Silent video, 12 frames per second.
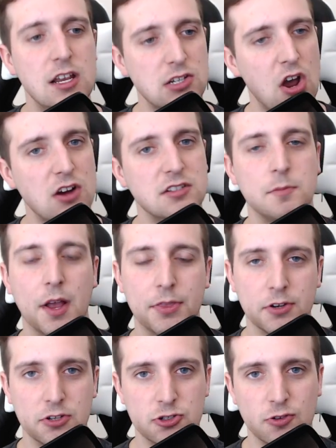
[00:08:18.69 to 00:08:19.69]
talks about
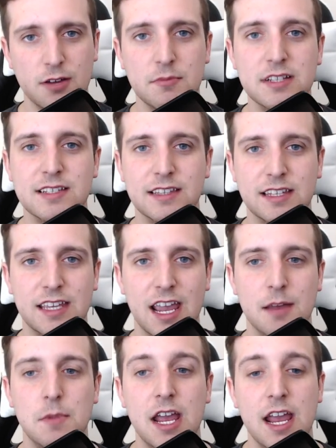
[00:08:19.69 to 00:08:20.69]
their enjoyments in the
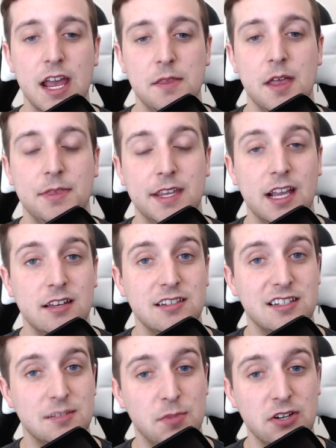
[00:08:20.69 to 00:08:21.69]
game and that they got to
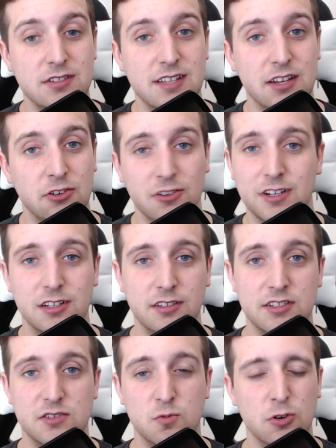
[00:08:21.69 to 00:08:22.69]
experience that in
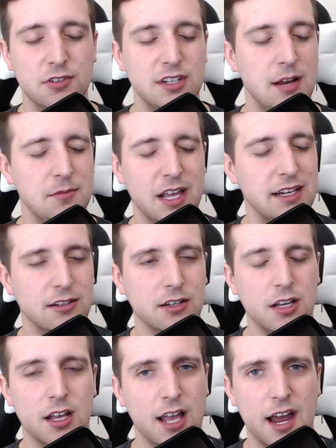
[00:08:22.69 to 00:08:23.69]
Hercules' world. And I'm like,
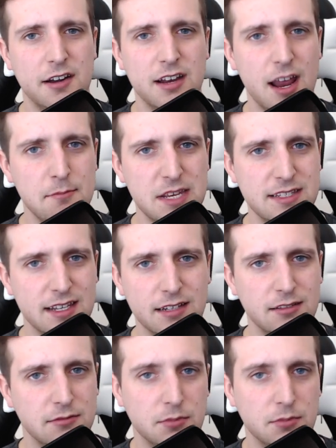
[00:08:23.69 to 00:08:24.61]
how did I miss it?